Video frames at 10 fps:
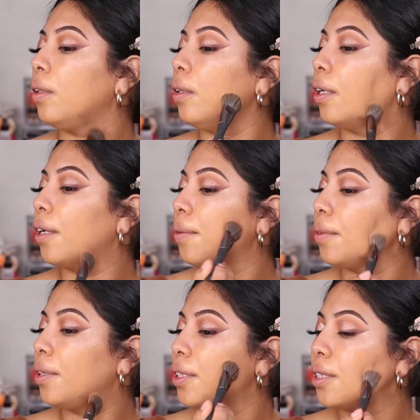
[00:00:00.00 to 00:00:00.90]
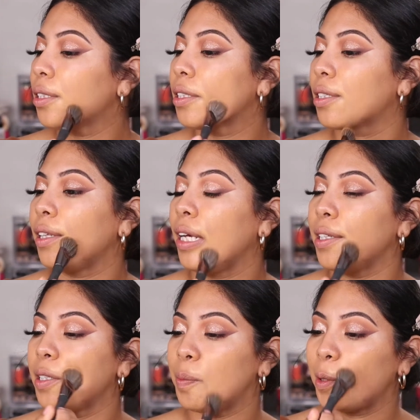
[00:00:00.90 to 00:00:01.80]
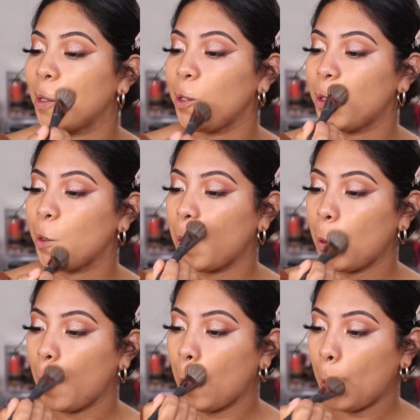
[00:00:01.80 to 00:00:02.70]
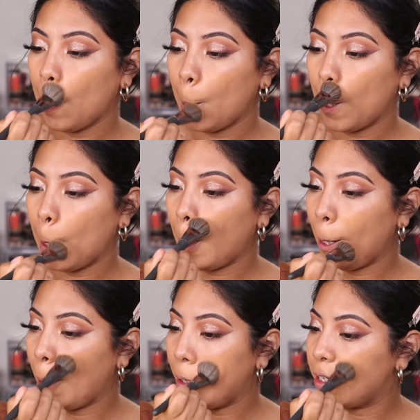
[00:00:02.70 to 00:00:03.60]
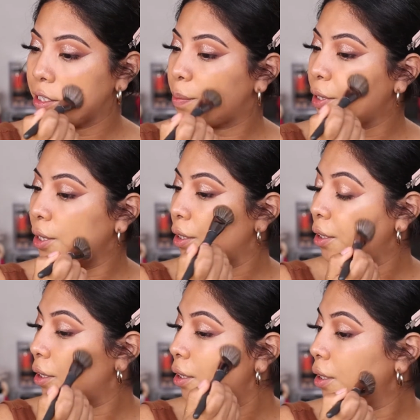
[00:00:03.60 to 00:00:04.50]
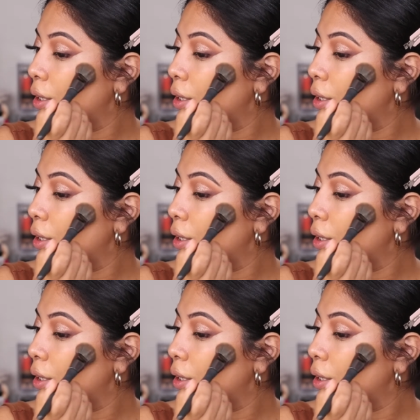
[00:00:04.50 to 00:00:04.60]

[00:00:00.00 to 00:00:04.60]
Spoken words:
Yeah, this is a slanted brush, and it's pretty good.